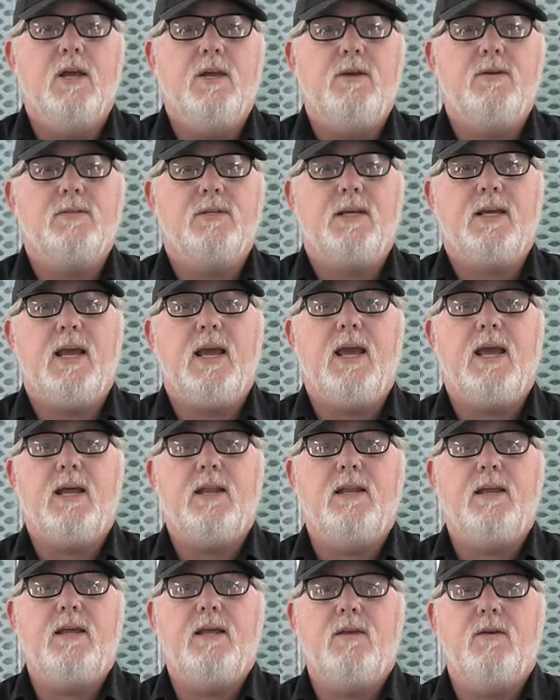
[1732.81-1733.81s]
using
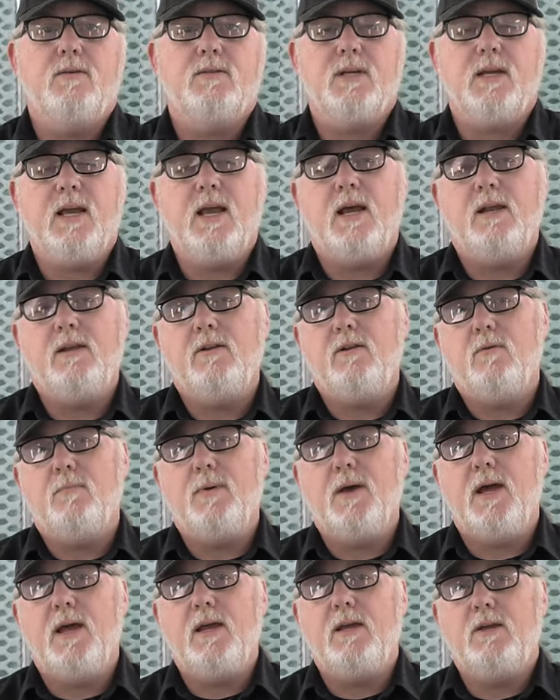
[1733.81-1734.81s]
candy, using candy and
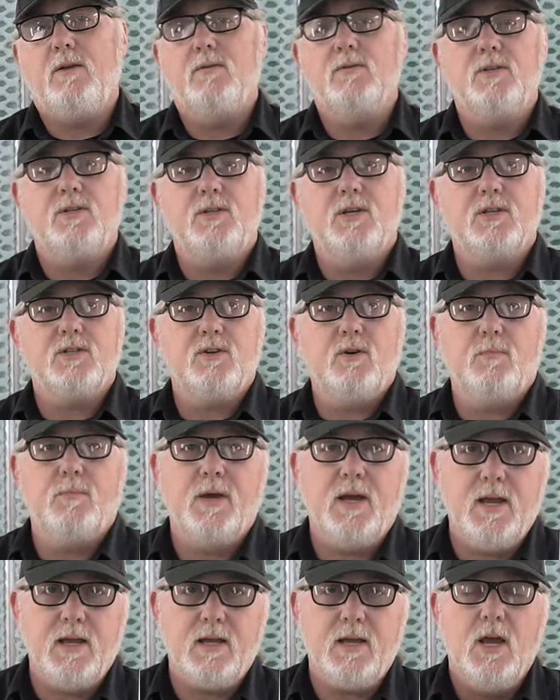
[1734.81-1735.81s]
opaque, using just
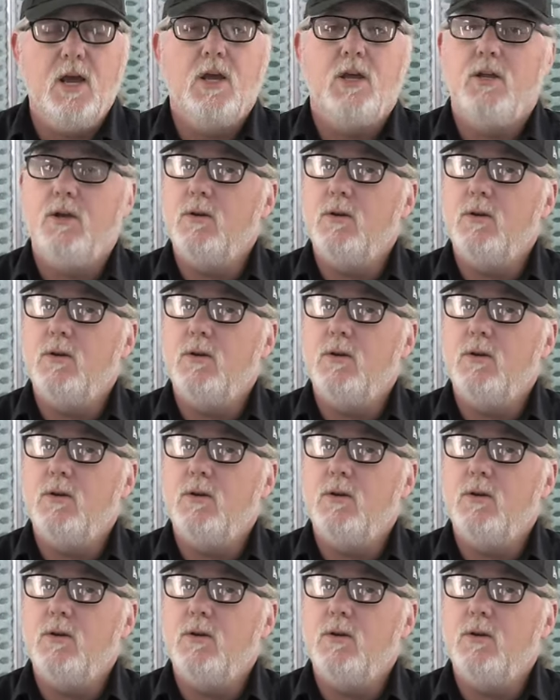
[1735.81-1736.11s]
opaque,